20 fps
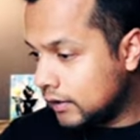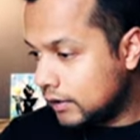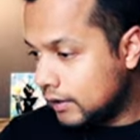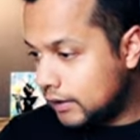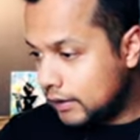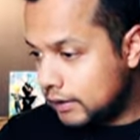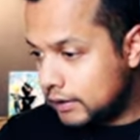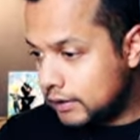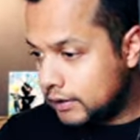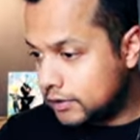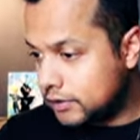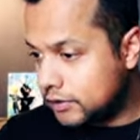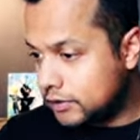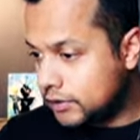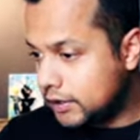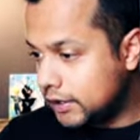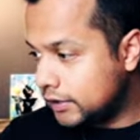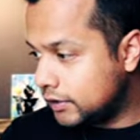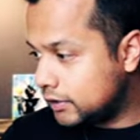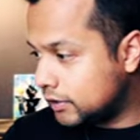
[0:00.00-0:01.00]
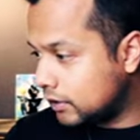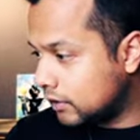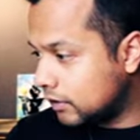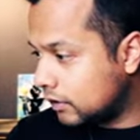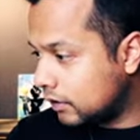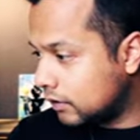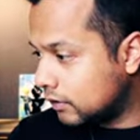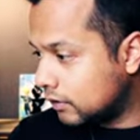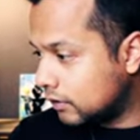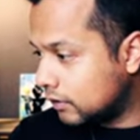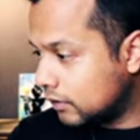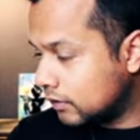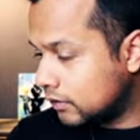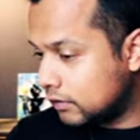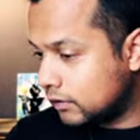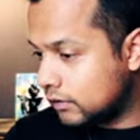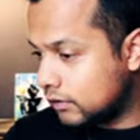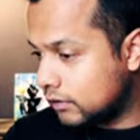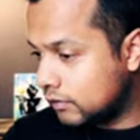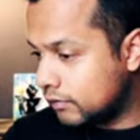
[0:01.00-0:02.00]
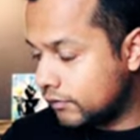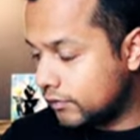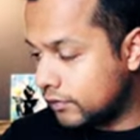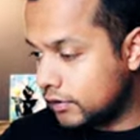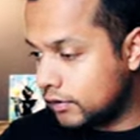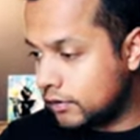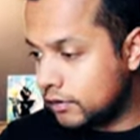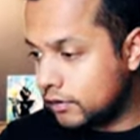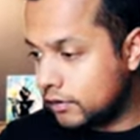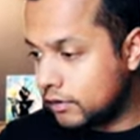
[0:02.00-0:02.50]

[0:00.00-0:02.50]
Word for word: and let's change the color for